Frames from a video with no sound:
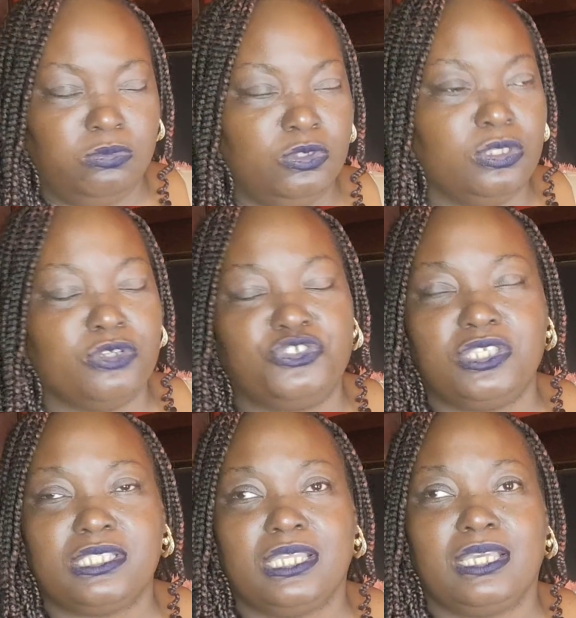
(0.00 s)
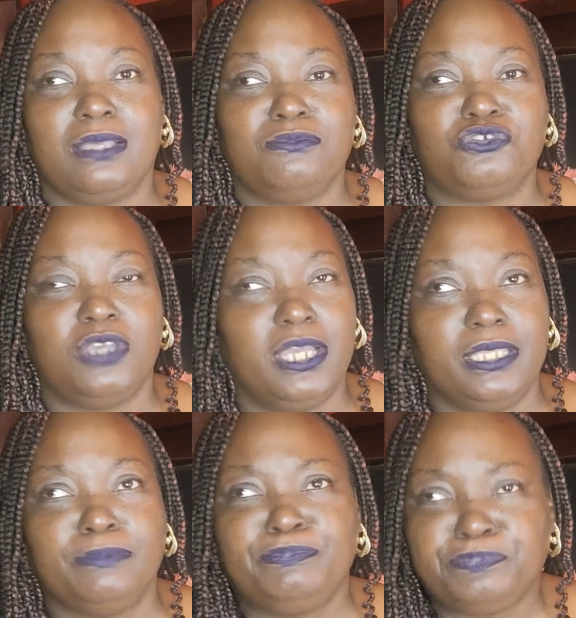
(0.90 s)
you know, she's like, I'm
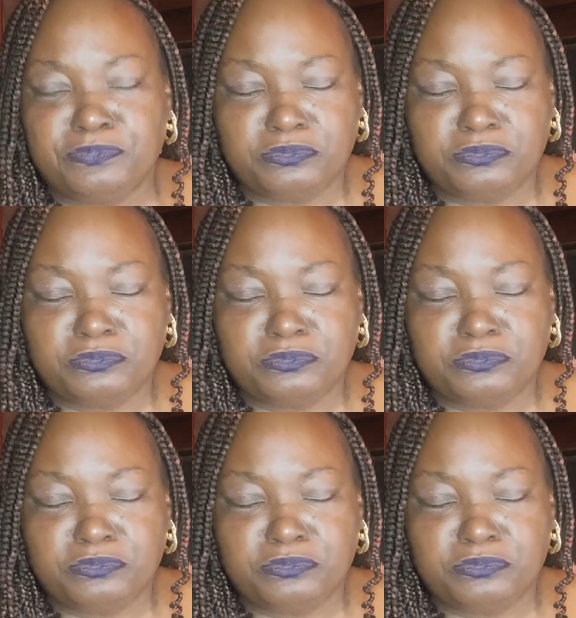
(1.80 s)
trying.